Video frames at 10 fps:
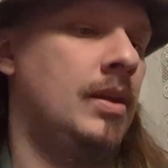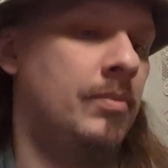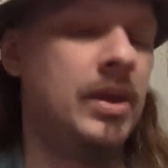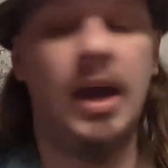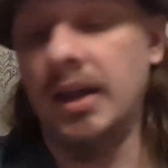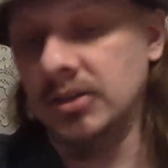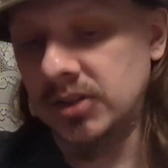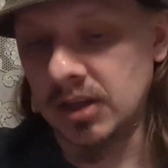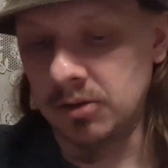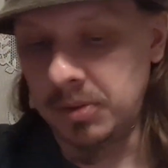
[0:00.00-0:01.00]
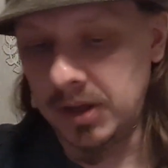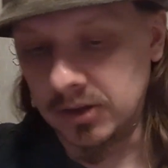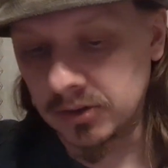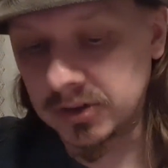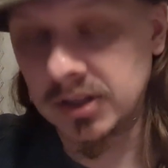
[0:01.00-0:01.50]
yeah, I just think it would be
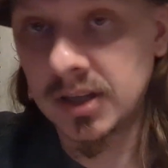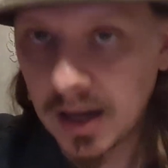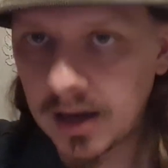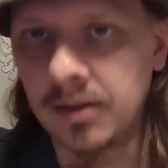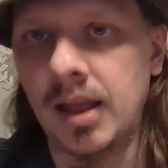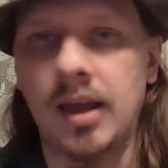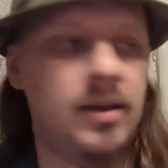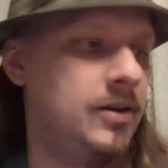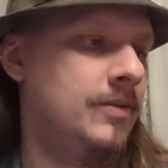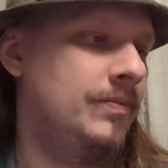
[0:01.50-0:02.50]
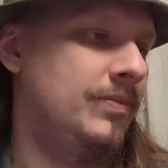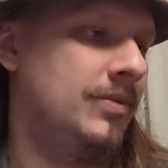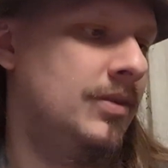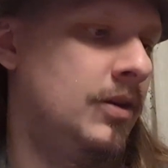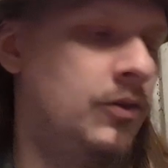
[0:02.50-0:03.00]
interesting to kind of like
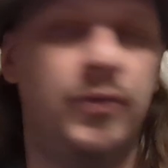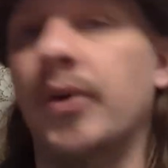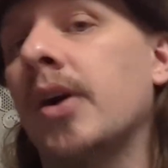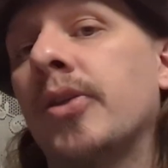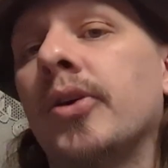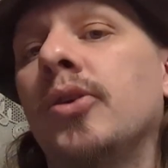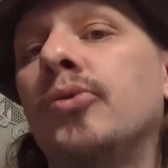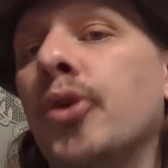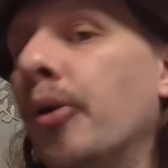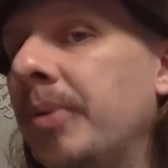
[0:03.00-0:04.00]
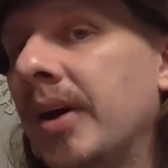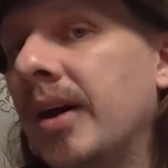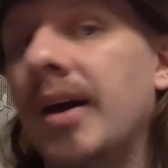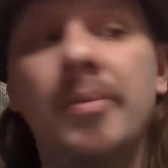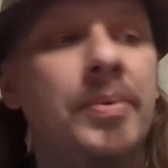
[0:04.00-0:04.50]
fuck their utopia
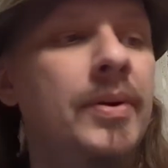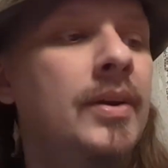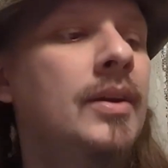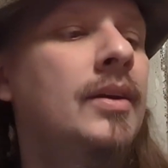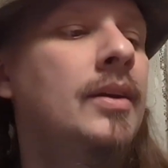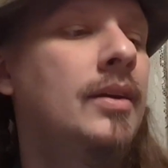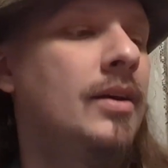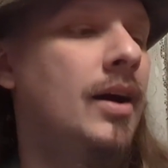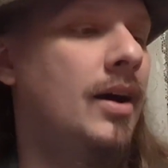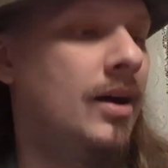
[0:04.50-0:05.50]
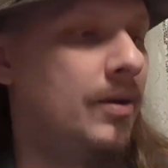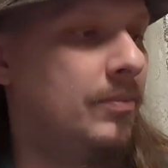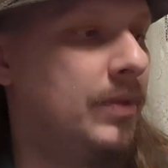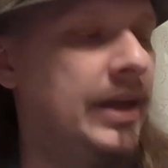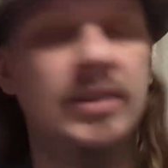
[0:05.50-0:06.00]
up.
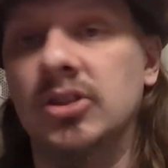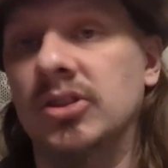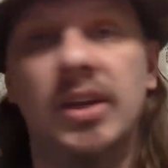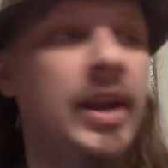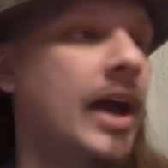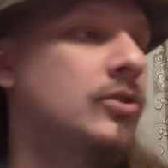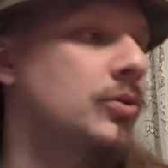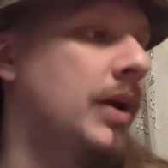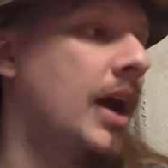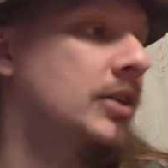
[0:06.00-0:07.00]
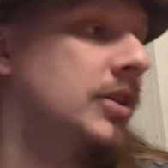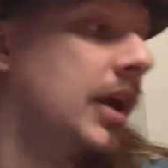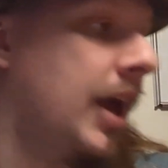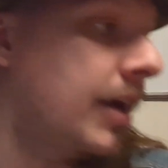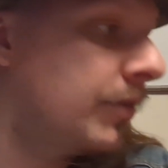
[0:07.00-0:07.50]
It's just a natural reaction I
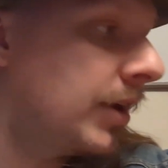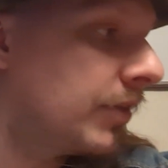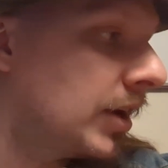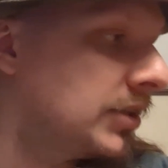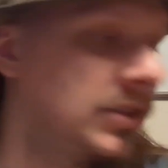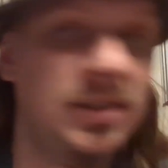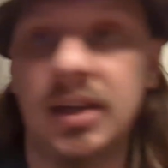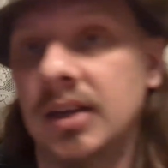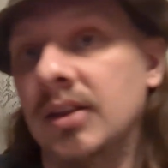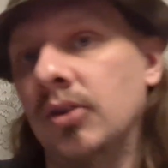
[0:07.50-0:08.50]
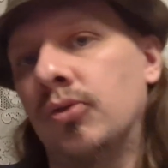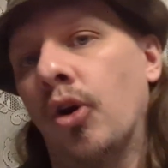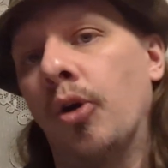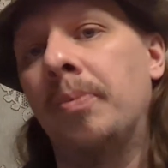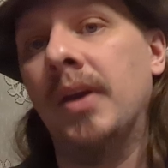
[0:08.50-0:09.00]
have whenever I see
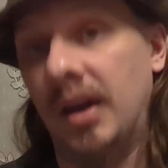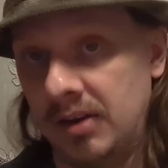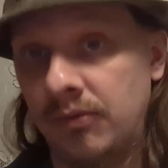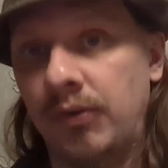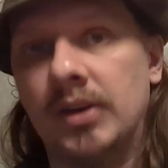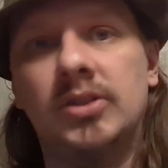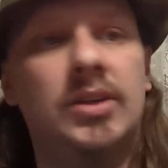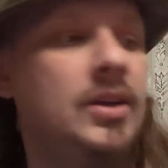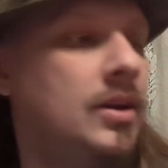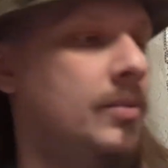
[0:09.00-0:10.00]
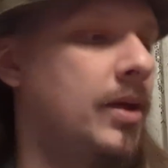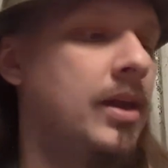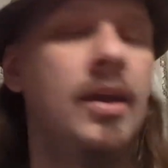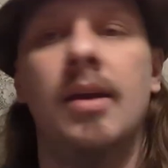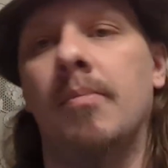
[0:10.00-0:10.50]
utopia in fiction. I'm
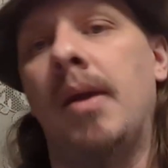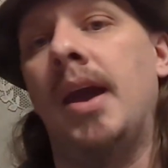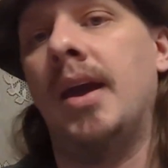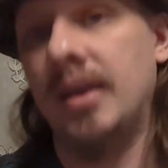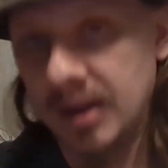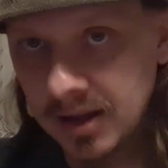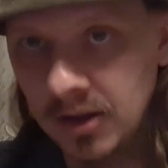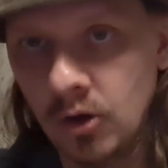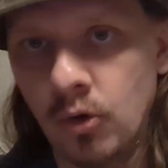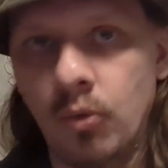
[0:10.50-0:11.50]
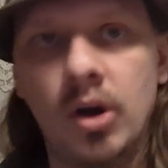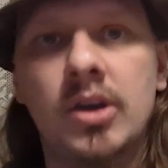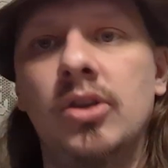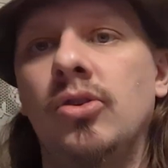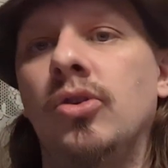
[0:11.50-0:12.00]
like, man, what
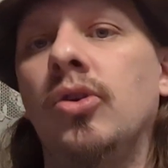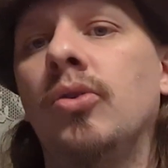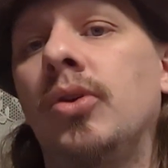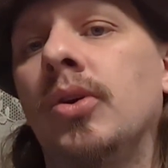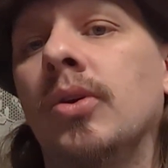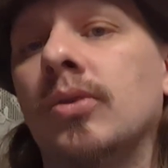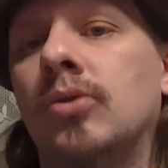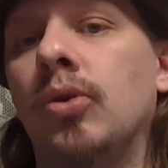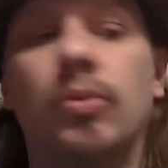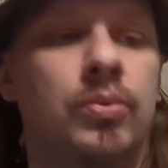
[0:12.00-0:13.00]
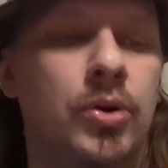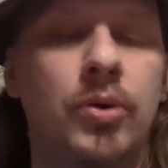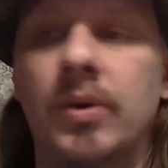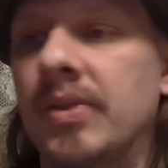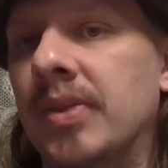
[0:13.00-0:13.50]
can you do to
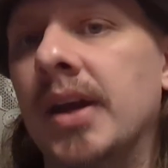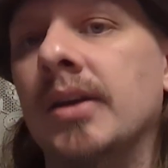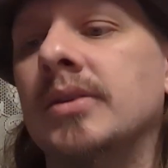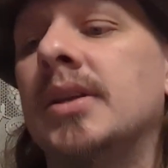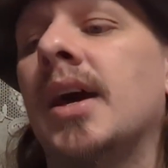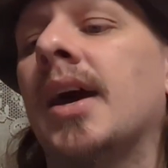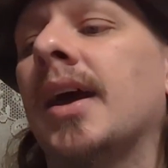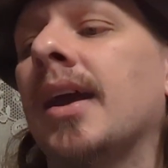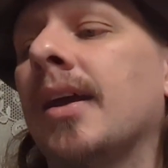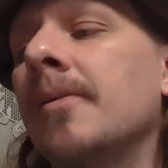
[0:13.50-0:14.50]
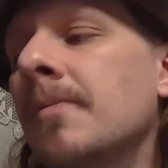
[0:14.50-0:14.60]
ruin their day?